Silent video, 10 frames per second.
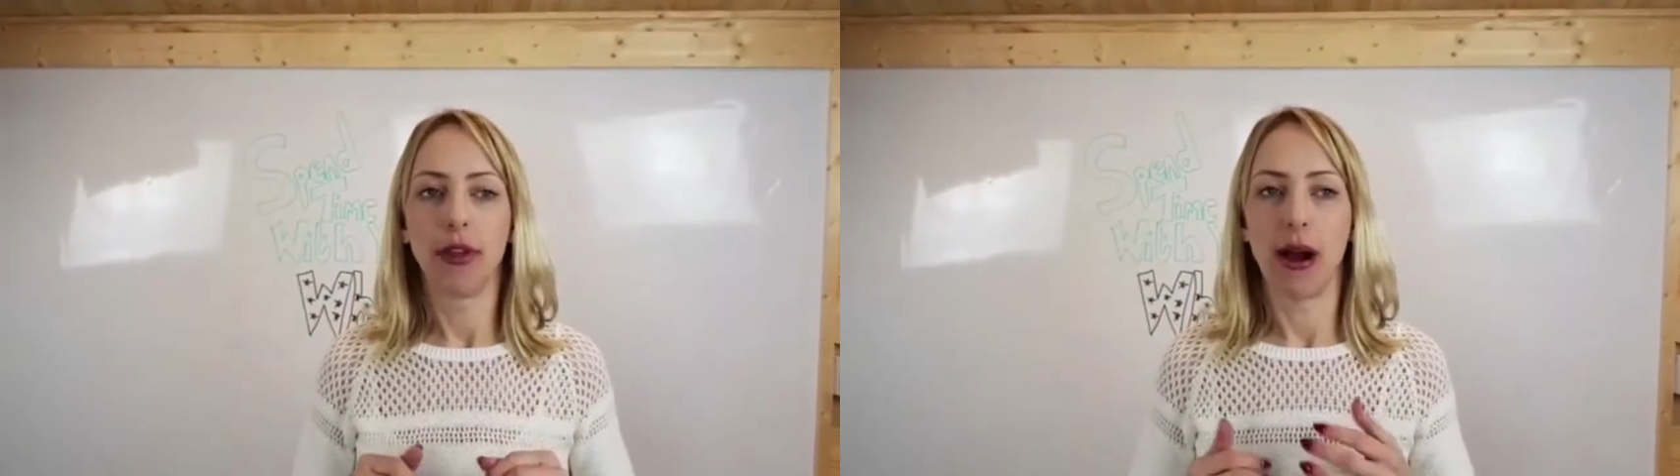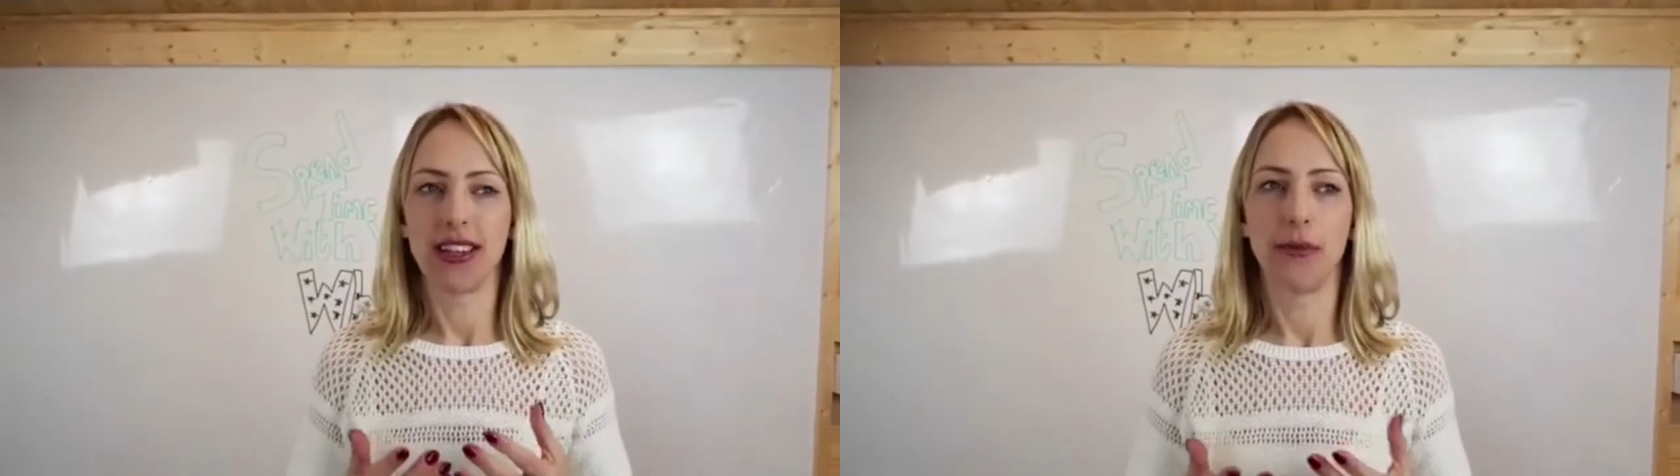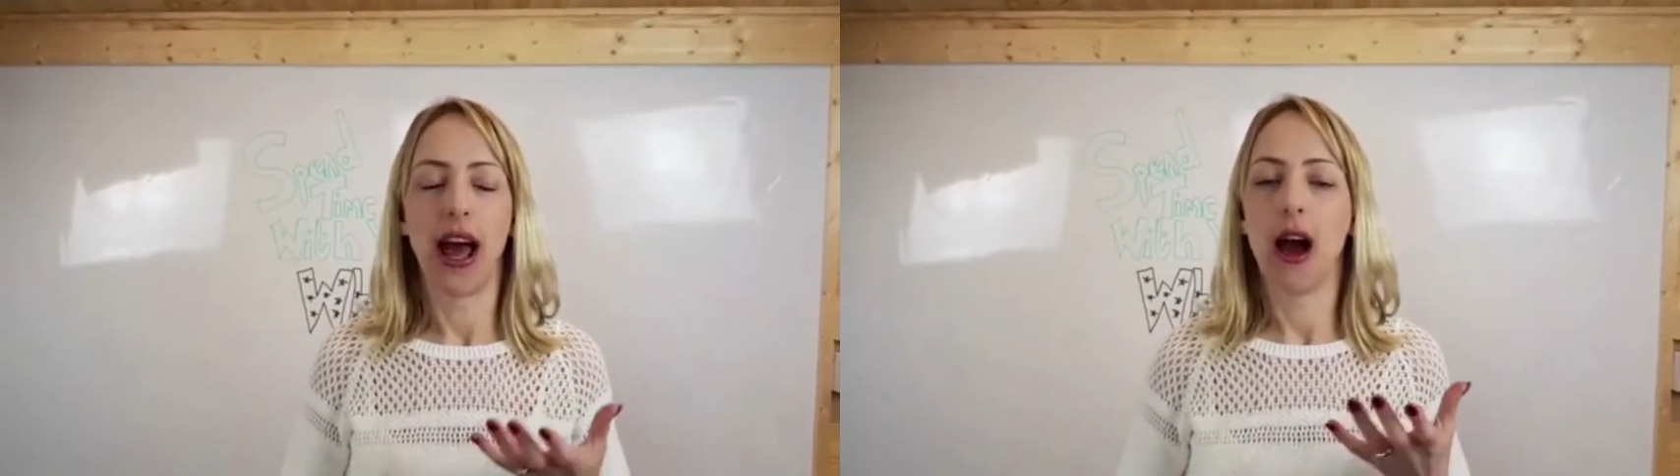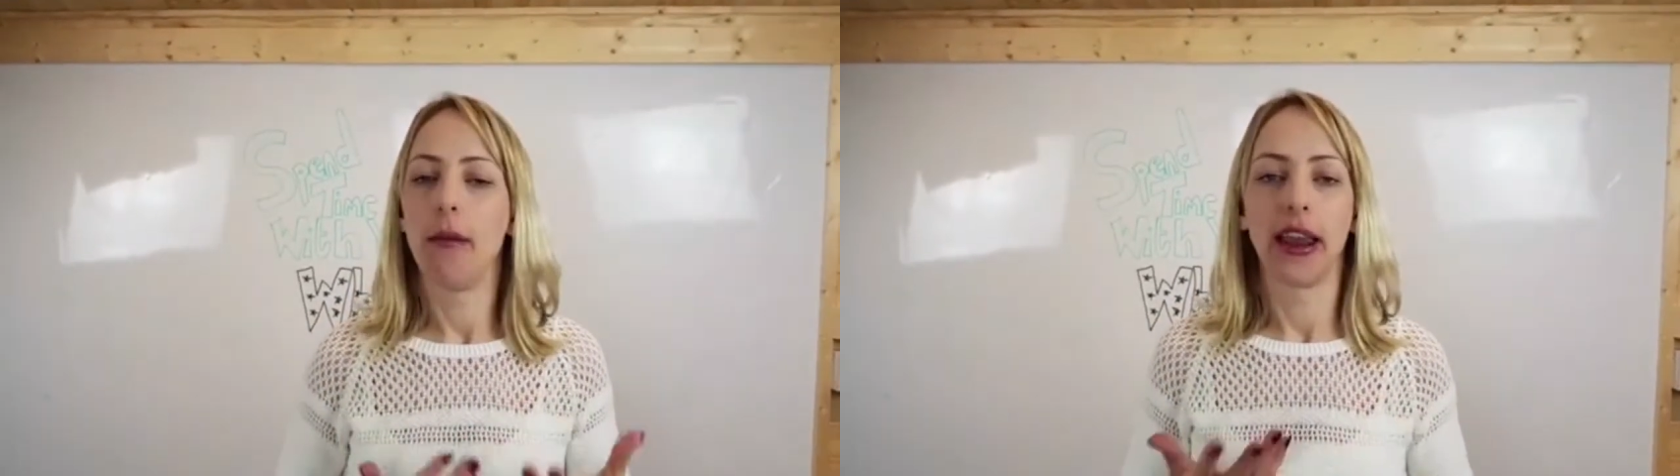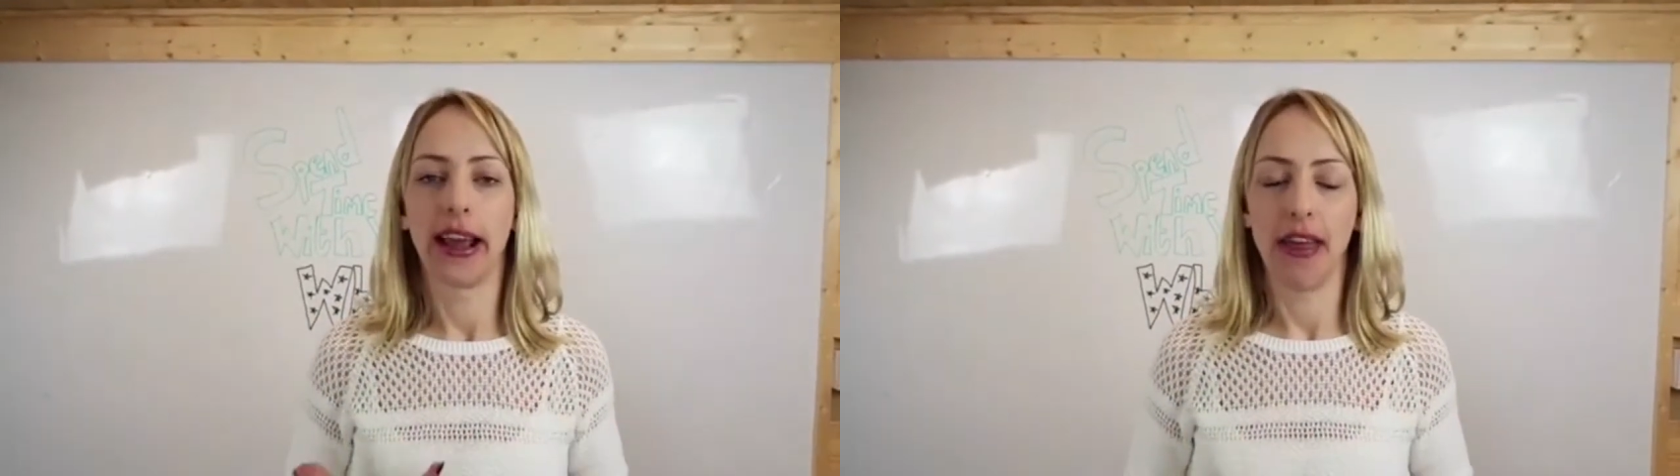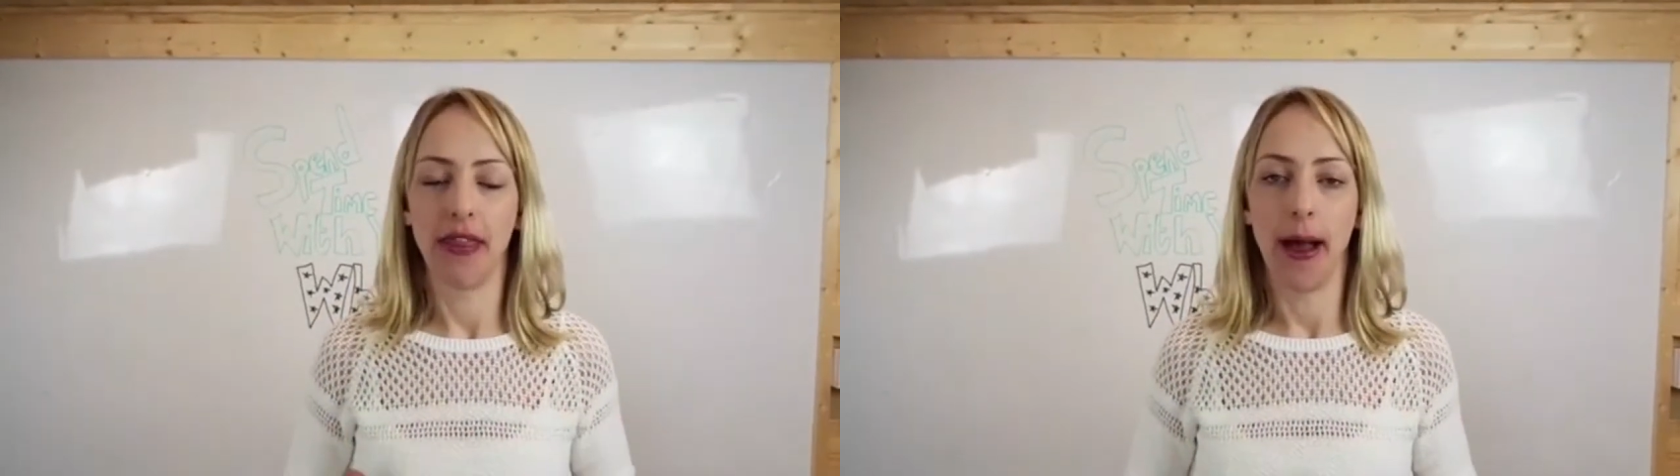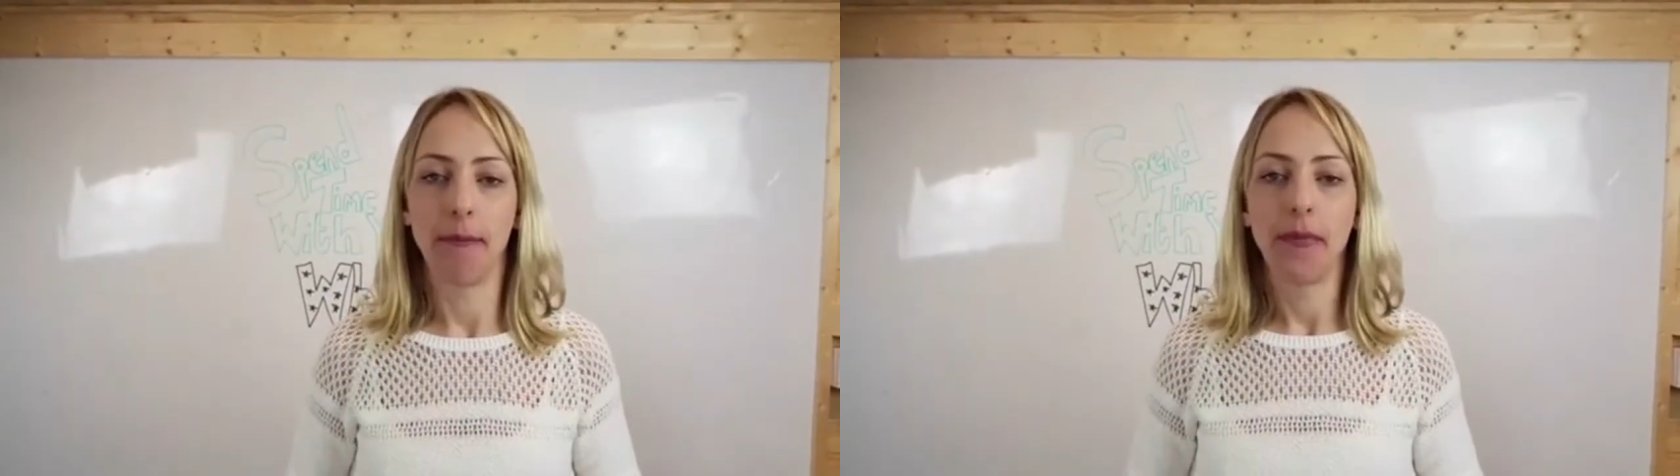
might say, well, how am I going to get that?